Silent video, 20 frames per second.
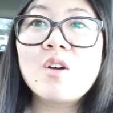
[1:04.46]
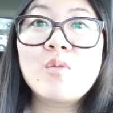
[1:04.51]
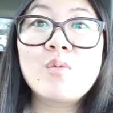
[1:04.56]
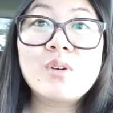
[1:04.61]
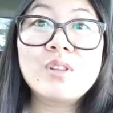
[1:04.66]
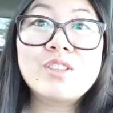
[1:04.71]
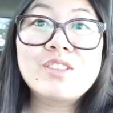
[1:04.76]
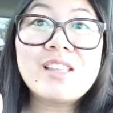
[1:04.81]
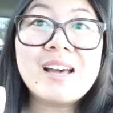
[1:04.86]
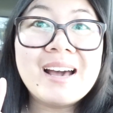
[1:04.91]

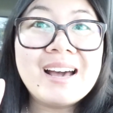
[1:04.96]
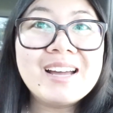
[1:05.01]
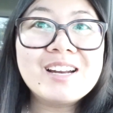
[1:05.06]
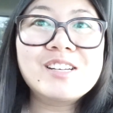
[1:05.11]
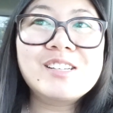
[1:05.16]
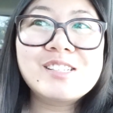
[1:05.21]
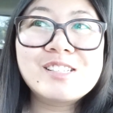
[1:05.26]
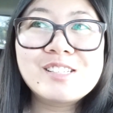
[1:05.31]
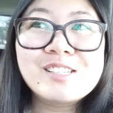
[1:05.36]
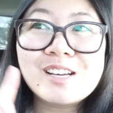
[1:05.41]
With that,
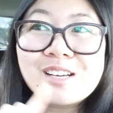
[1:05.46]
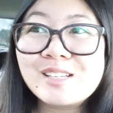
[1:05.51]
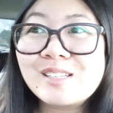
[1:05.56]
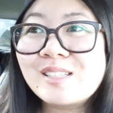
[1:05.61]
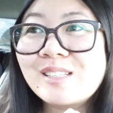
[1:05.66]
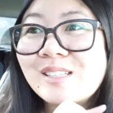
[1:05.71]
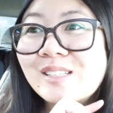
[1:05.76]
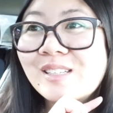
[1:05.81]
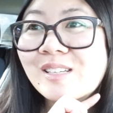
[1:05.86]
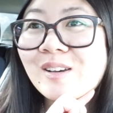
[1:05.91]

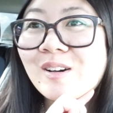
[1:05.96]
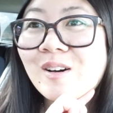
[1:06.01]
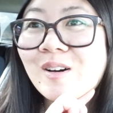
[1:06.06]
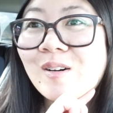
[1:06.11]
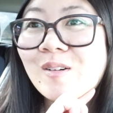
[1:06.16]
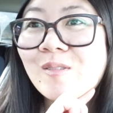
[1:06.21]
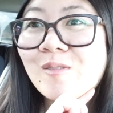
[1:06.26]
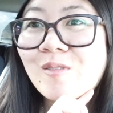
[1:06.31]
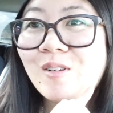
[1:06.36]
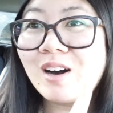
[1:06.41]
just
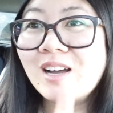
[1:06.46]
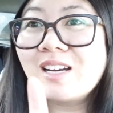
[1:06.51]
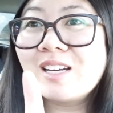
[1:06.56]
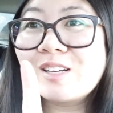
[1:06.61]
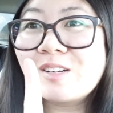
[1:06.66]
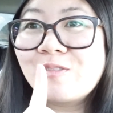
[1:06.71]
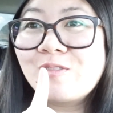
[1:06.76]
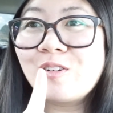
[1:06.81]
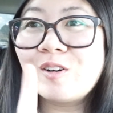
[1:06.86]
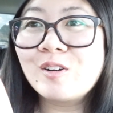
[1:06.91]
one
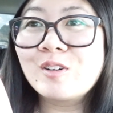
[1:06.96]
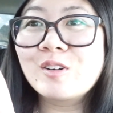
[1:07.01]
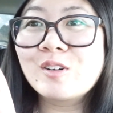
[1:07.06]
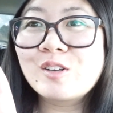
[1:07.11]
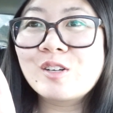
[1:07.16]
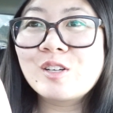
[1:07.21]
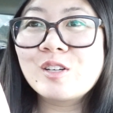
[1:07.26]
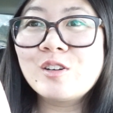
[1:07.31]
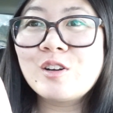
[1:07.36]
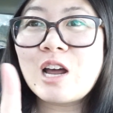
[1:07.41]
photo
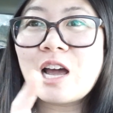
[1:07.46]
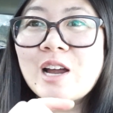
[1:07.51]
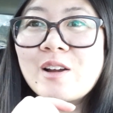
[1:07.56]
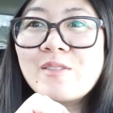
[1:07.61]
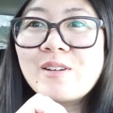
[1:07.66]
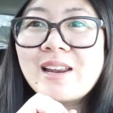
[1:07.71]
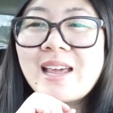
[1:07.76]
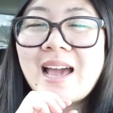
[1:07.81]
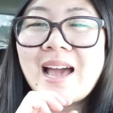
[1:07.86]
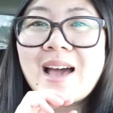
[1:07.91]
shoot I
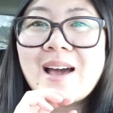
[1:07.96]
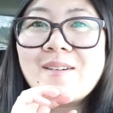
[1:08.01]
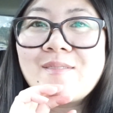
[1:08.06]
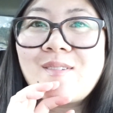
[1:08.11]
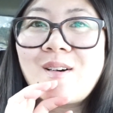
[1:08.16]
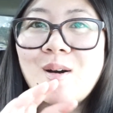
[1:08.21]
already have